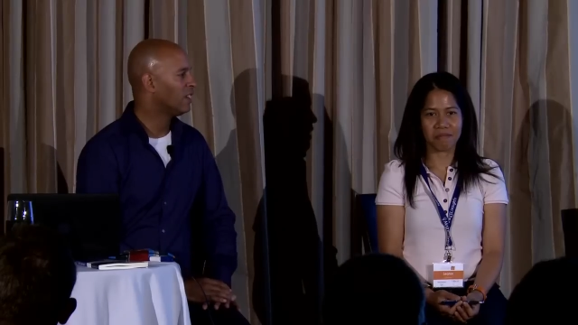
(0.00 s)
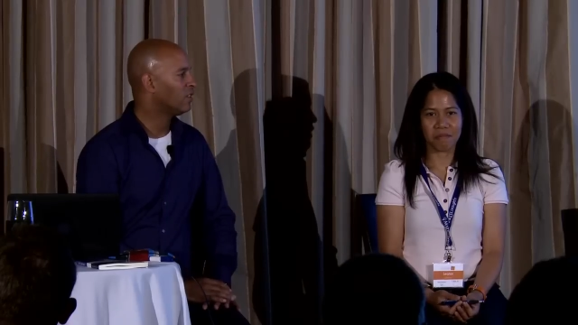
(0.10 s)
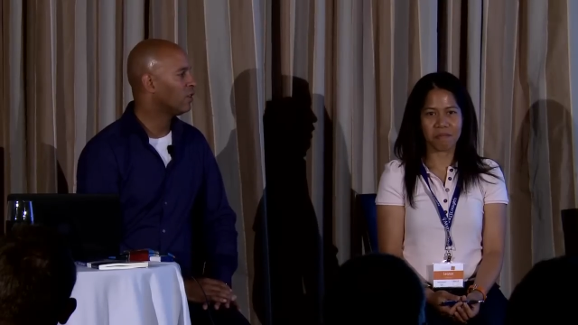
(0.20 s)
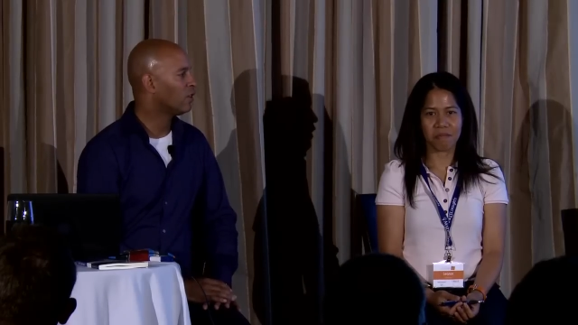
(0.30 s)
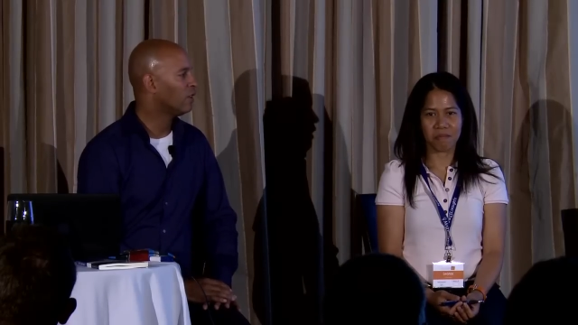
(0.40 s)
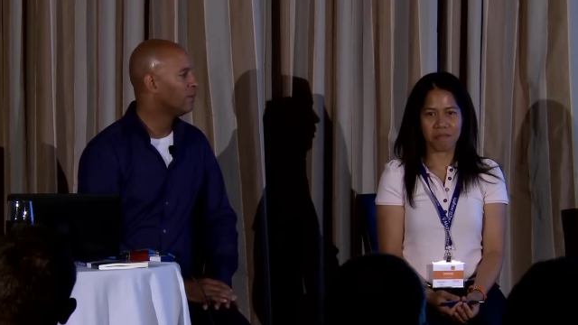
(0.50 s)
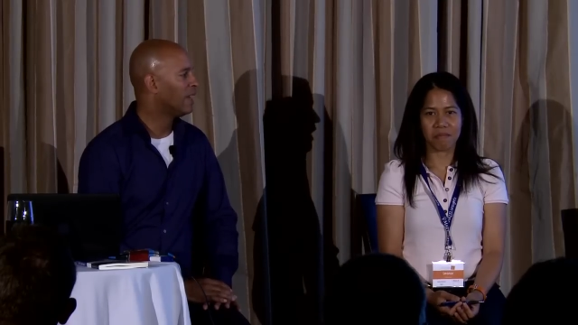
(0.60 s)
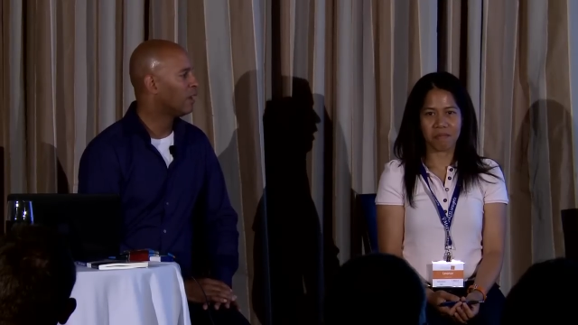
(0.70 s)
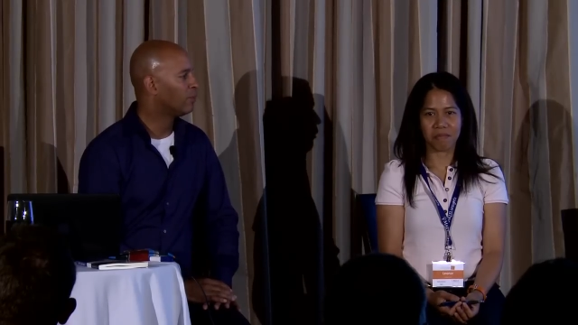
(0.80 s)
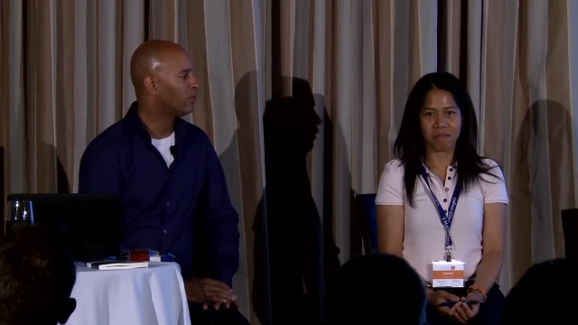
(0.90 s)
Speaker 1: that they're going to
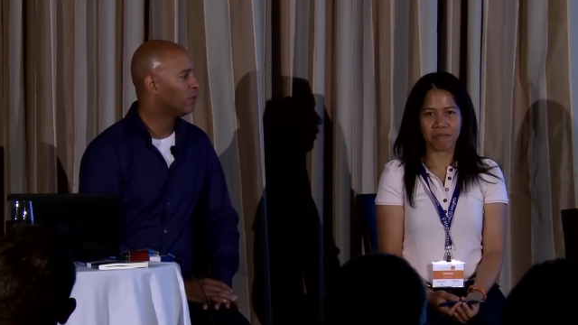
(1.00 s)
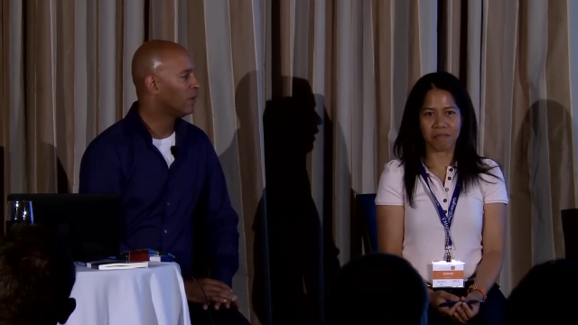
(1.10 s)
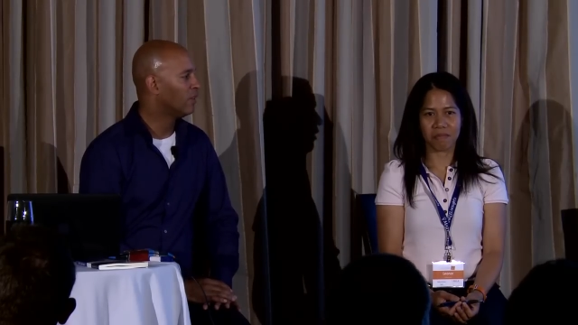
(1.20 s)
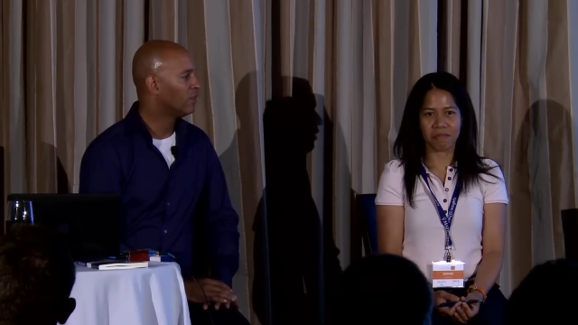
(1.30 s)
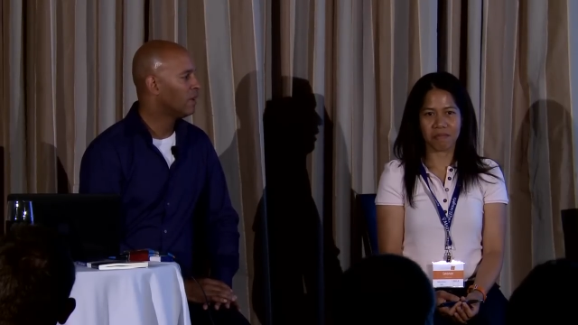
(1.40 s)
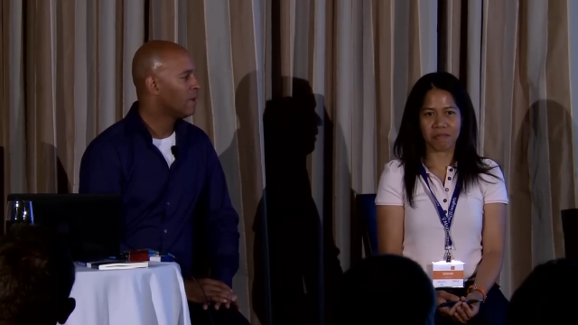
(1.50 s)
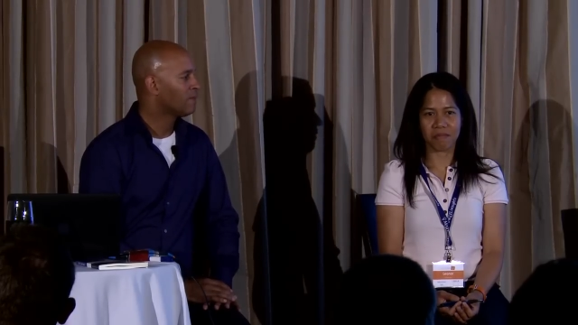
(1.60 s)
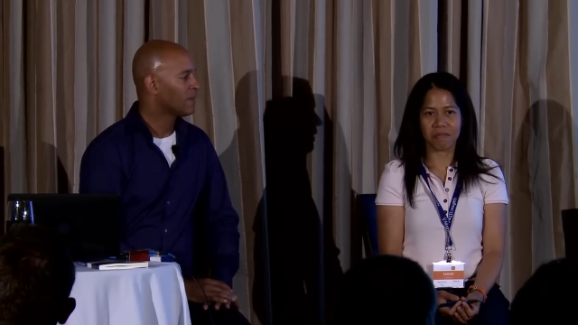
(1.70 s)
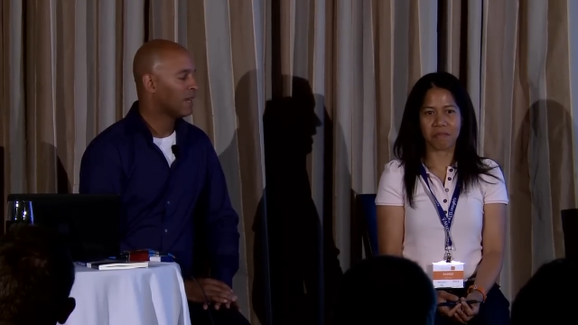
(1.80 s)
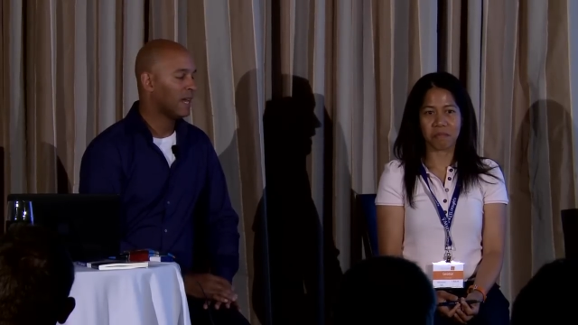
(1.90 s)
be helpful with.
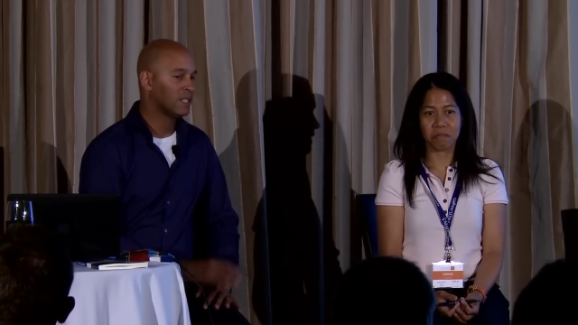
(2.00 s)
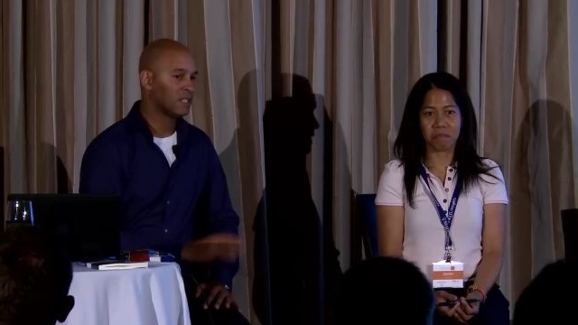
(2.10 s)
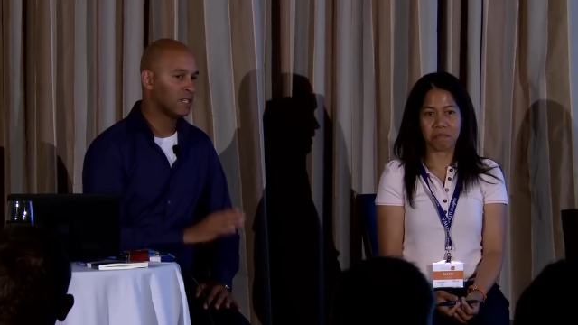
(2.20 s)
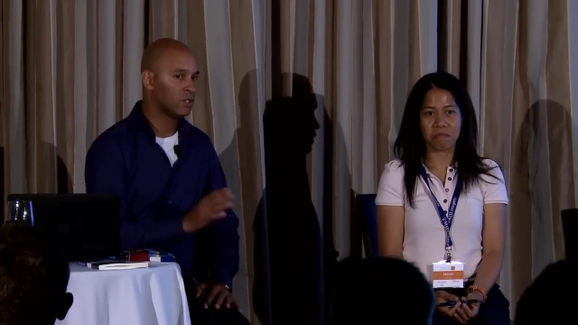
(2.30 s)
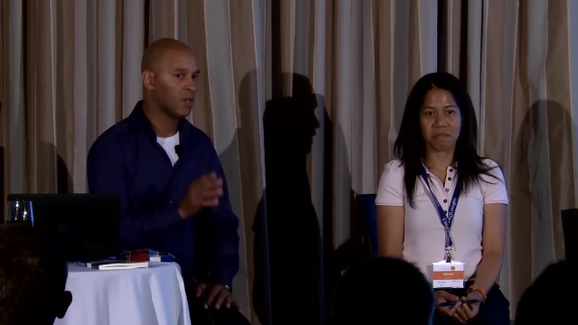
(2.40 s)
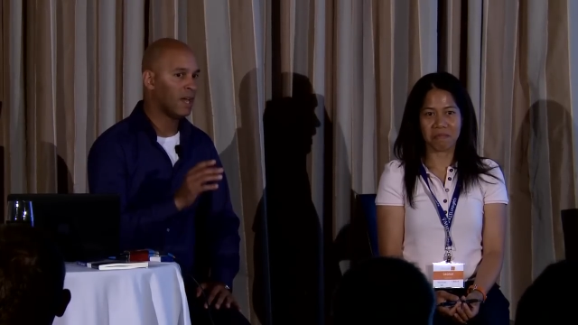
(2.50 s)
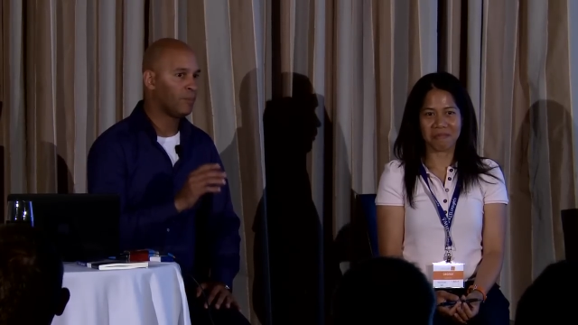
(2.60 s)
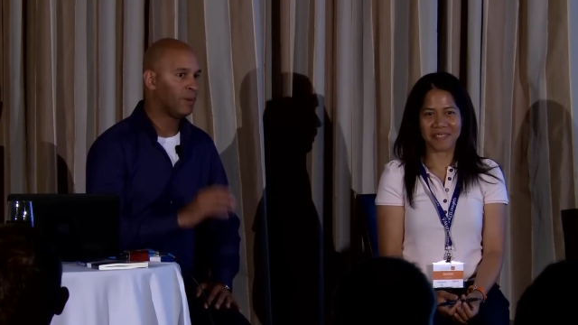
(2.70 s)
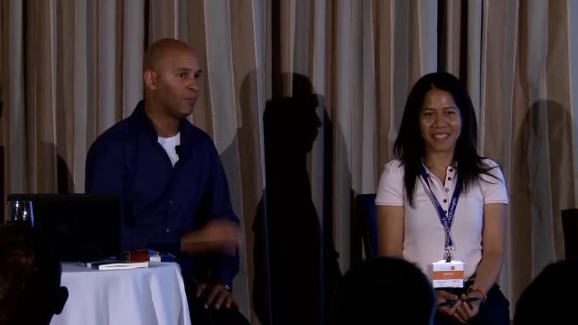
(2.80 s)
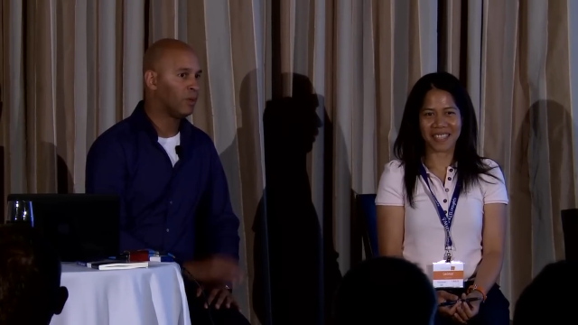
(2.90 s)
And since you
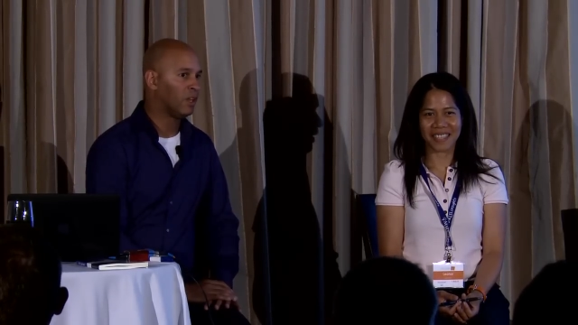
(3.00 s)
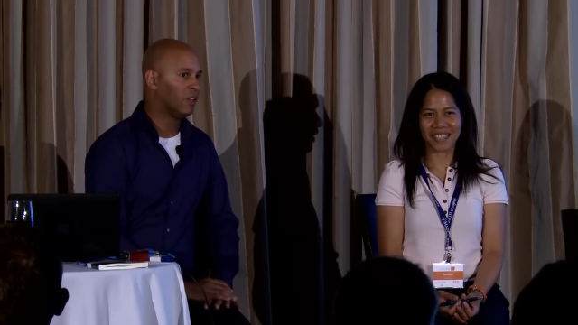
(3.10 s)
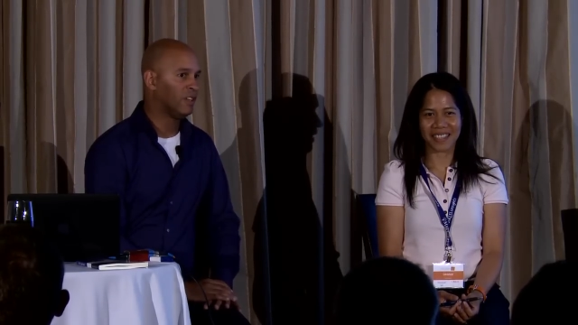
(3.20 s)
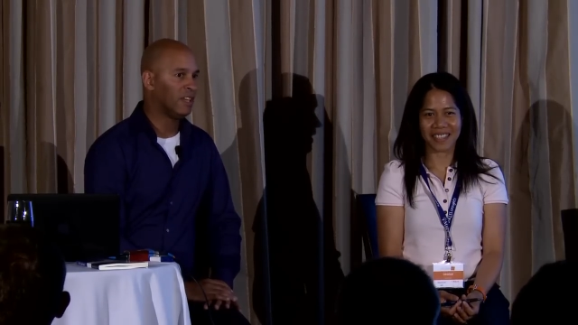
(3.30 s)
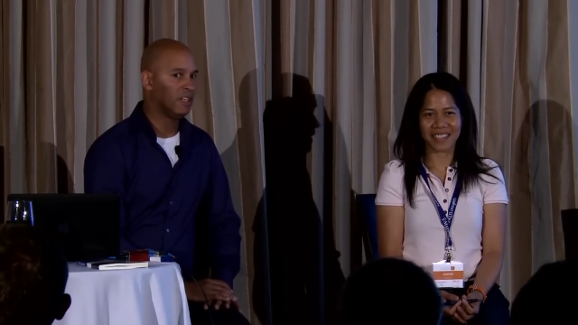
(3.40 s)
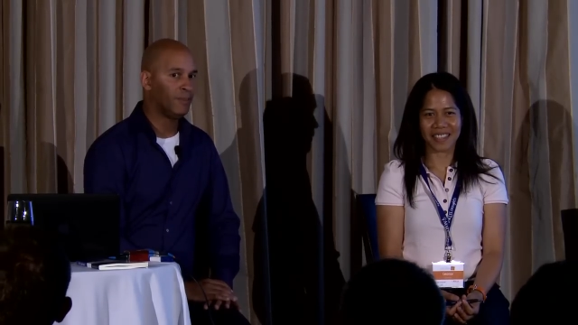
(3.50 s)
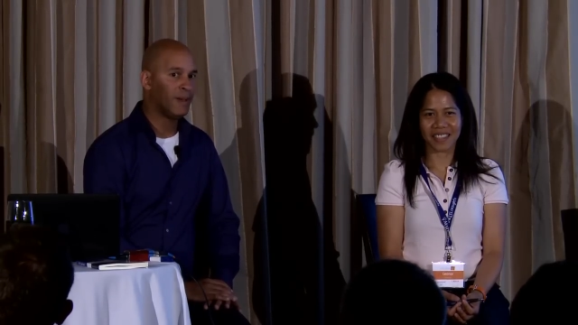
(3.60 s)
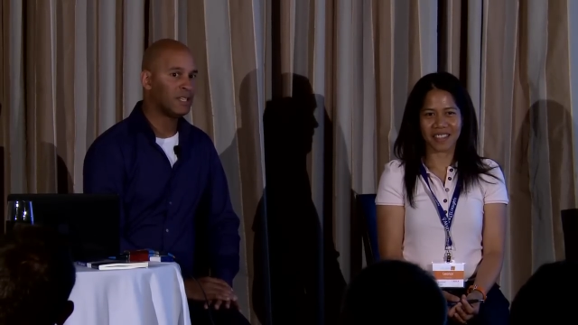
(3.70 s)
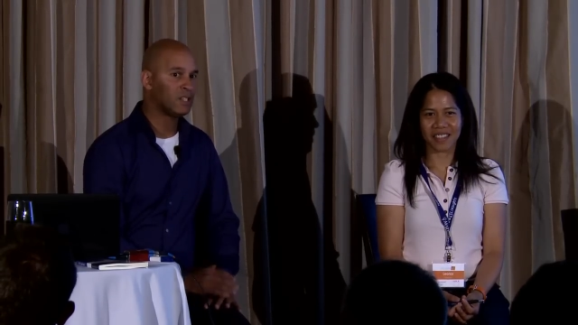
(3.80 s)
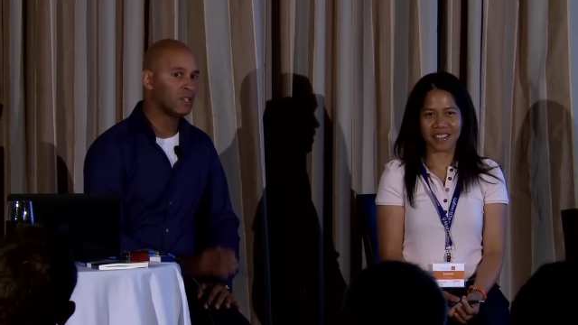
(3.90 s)
help people on a daily
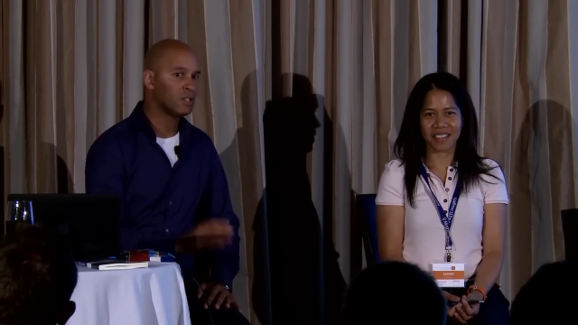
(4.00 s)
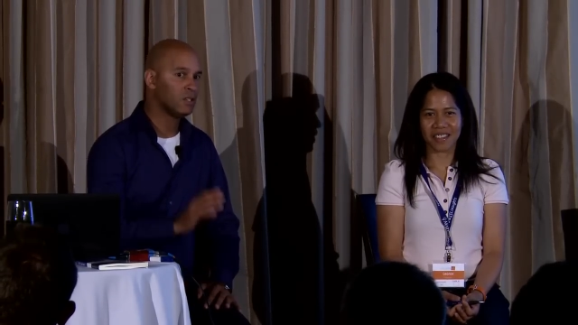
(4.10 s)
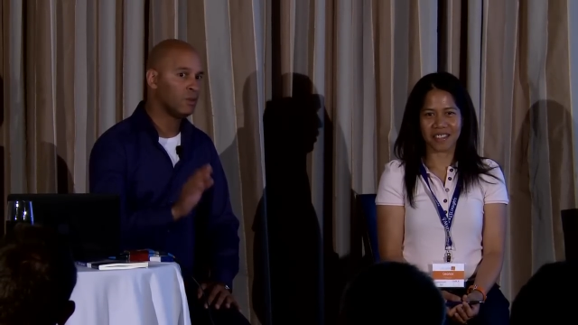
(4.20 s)
basis,